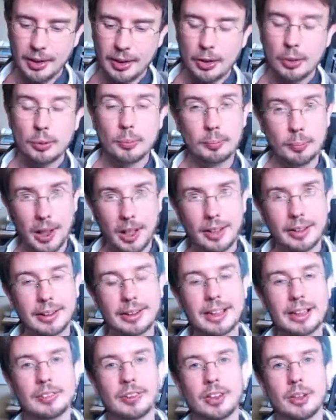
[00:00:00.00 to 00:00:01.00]
But
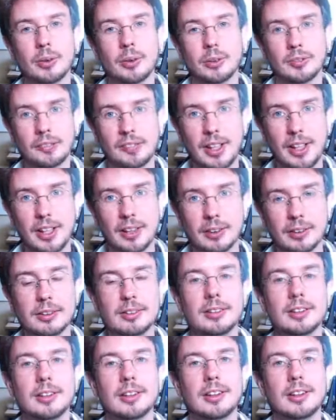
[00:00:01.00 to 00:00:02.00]
even though it failed,
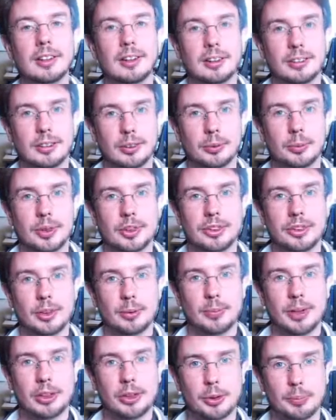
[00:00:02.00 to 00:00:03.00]
we still
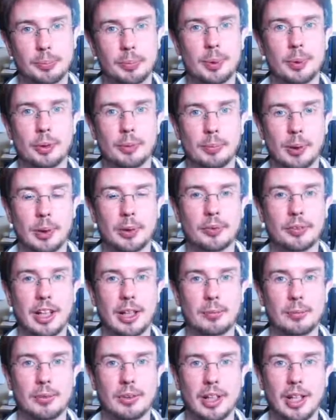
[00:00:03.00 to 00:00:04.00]
managed to pull both
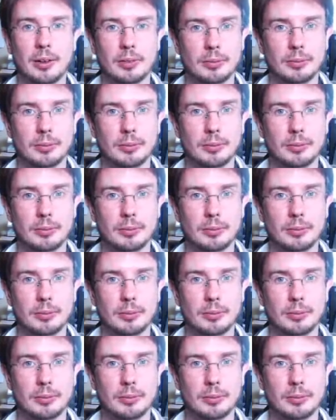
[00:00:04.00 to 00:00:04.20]
games out.